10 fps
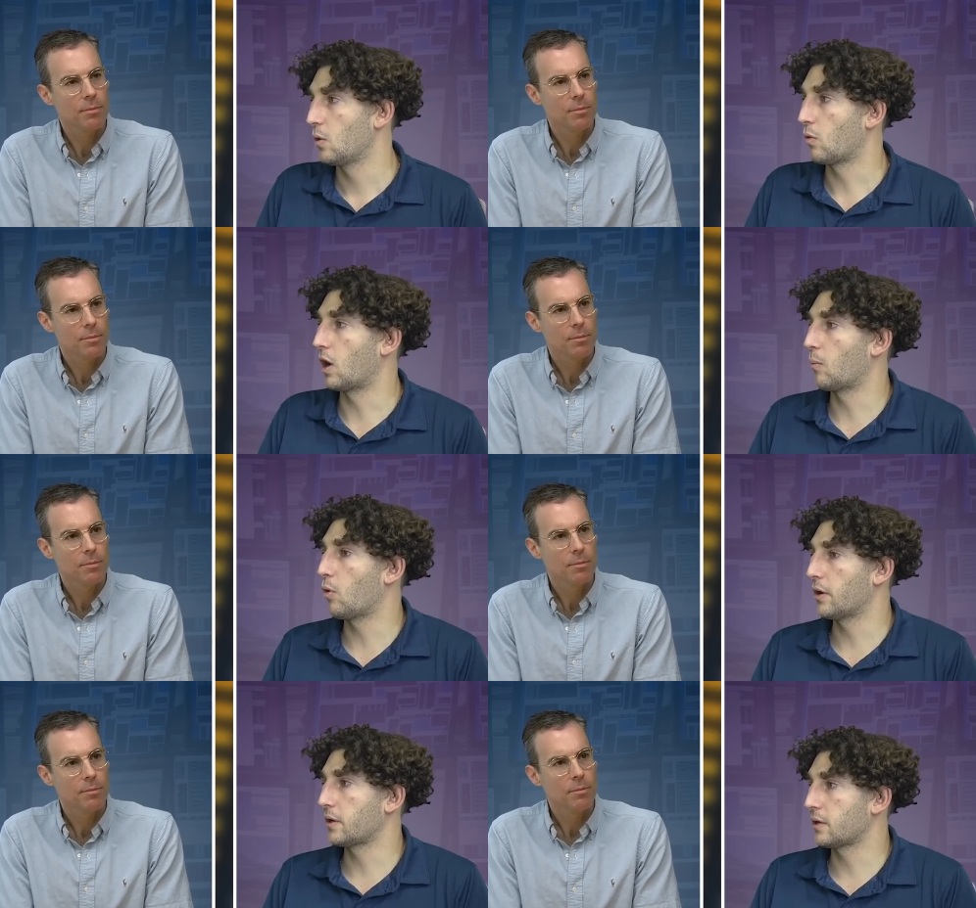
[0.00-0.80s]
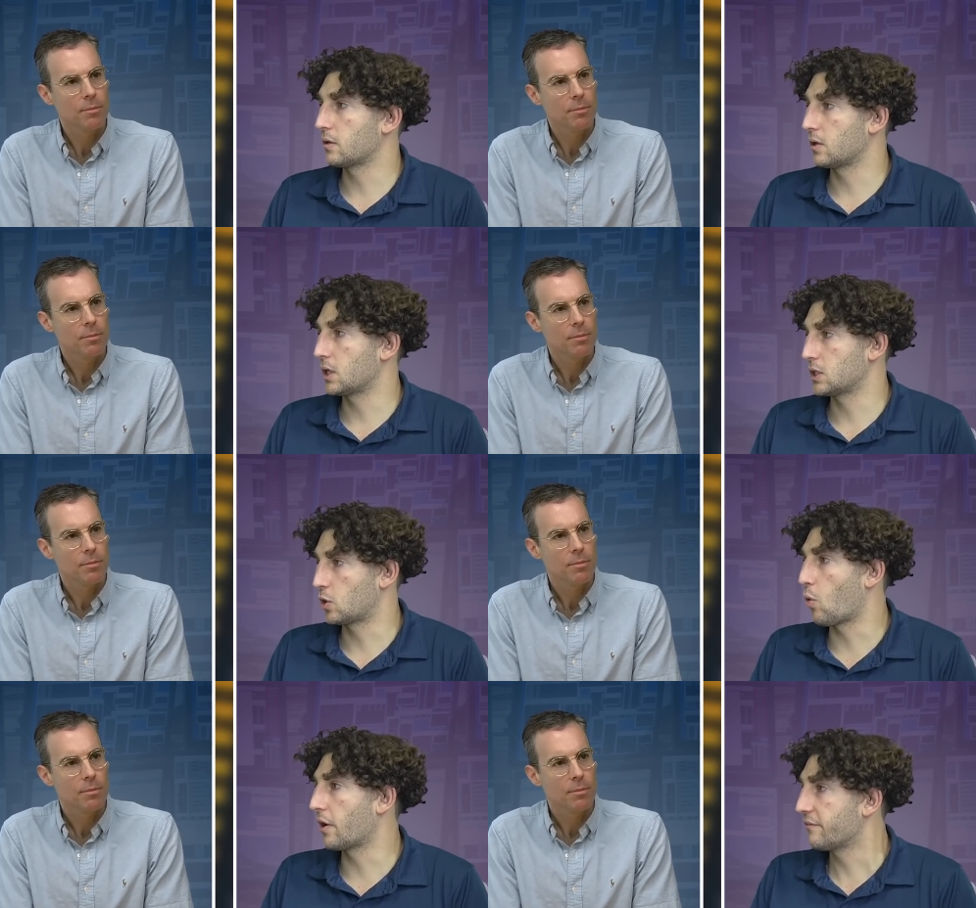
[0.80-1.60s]
Speaker 1: where I'm wanting uh, to
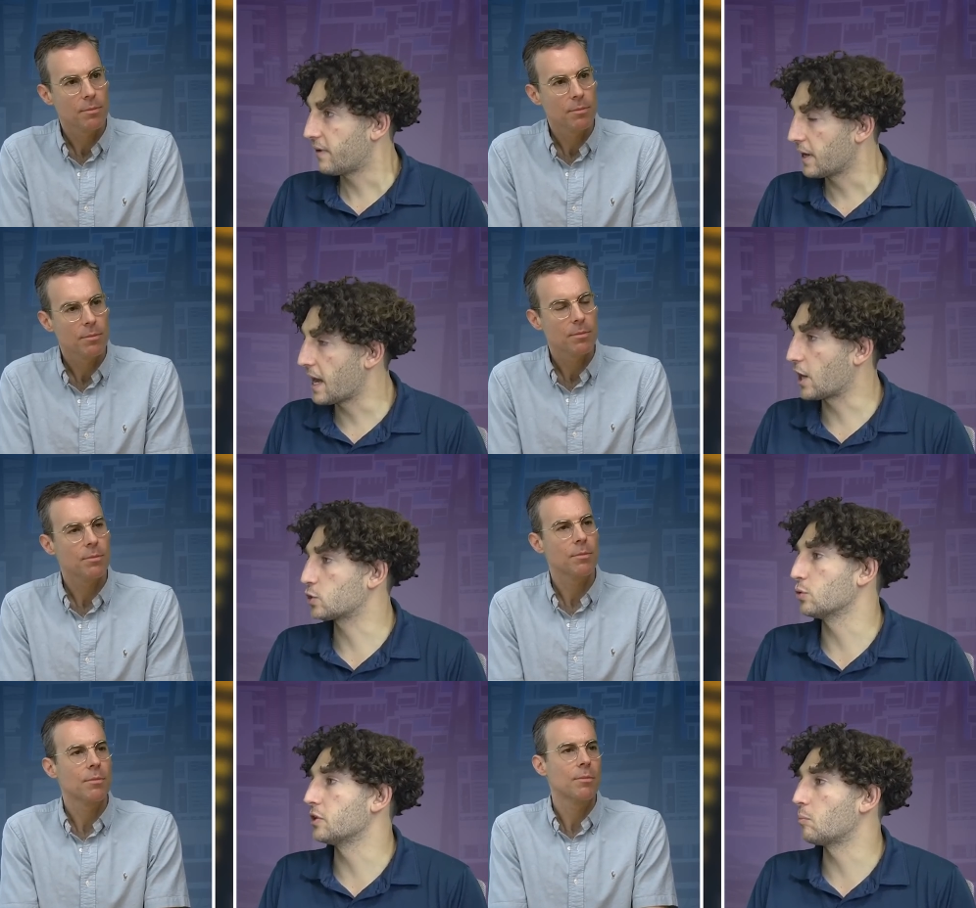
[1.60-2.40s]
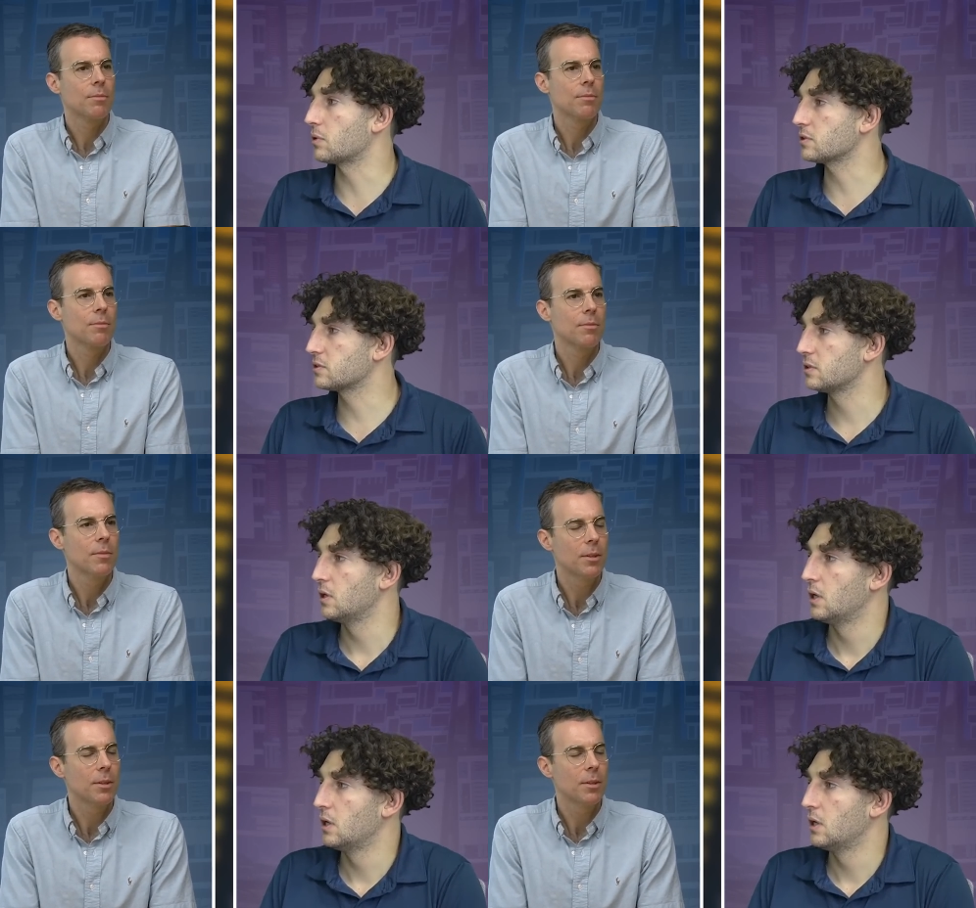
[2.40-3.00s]
quantify actual numbers.